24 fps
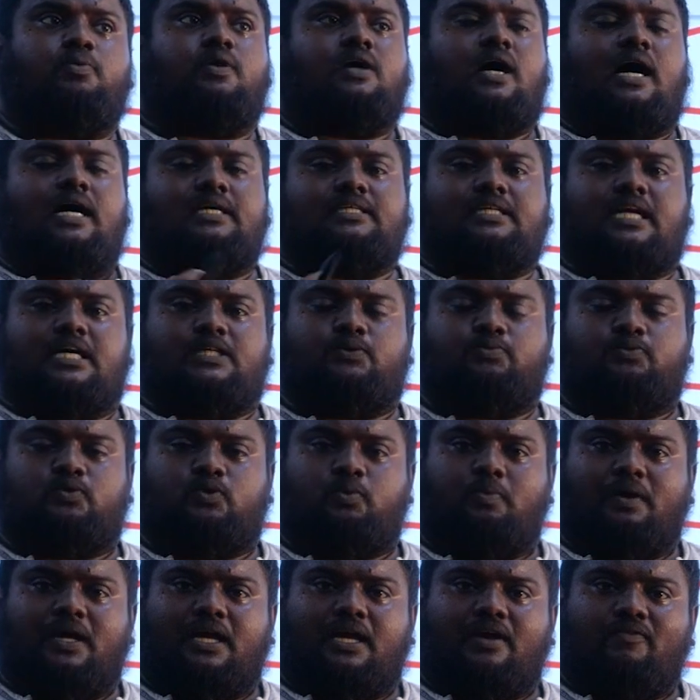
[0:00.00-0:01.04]
caste has
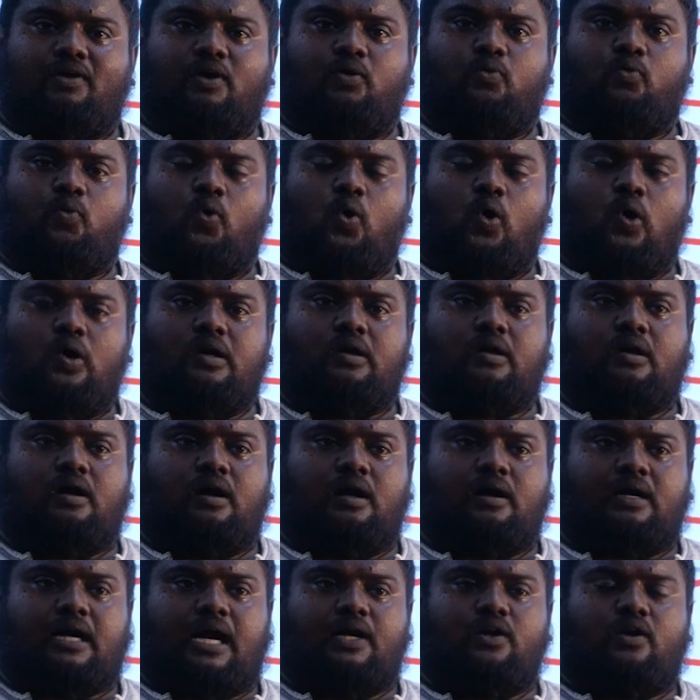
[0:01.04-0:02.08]
to be given own
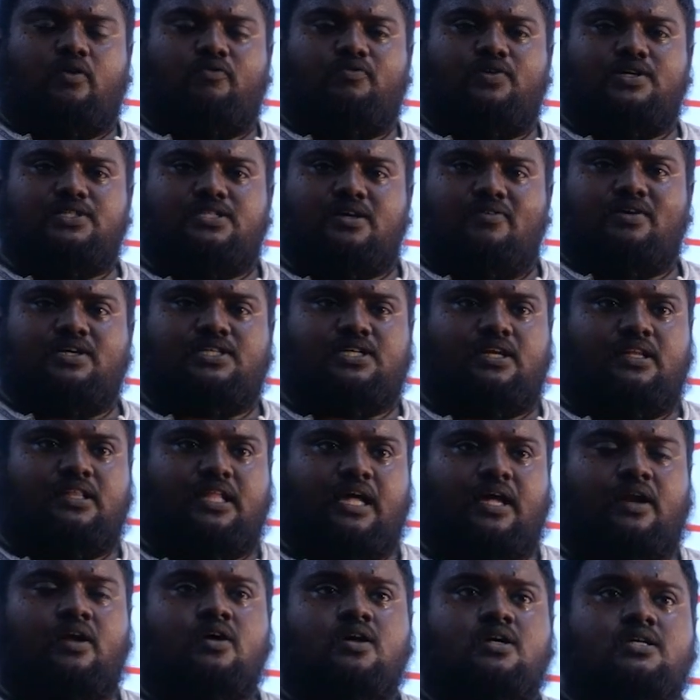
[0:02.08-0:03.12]
kind of reservation
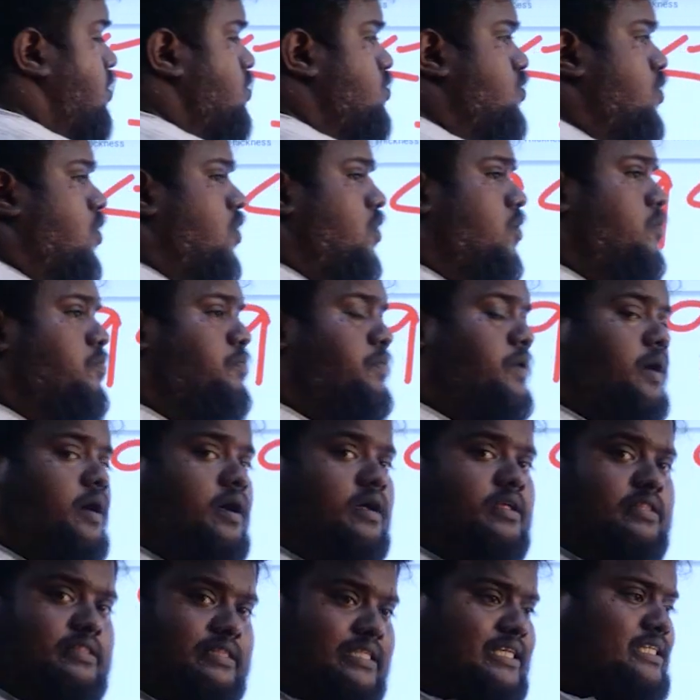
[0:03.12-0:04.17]
there.
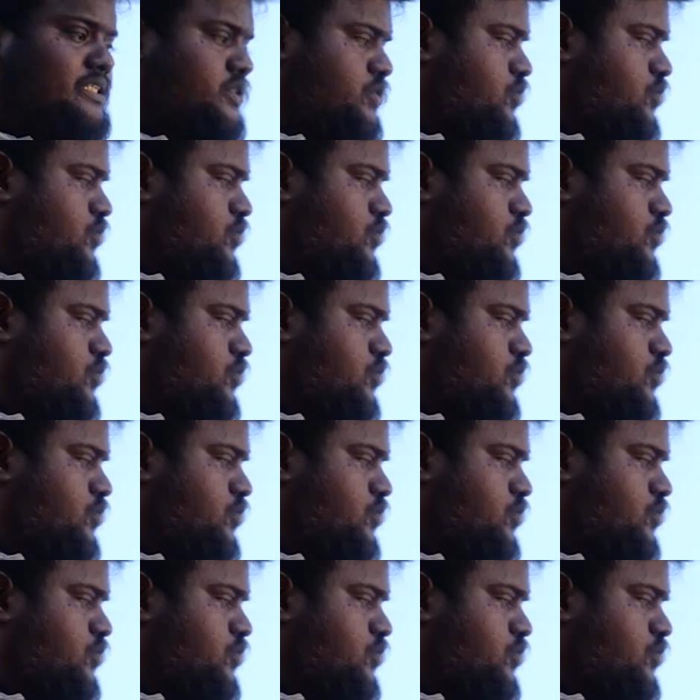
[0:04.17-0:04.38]
So this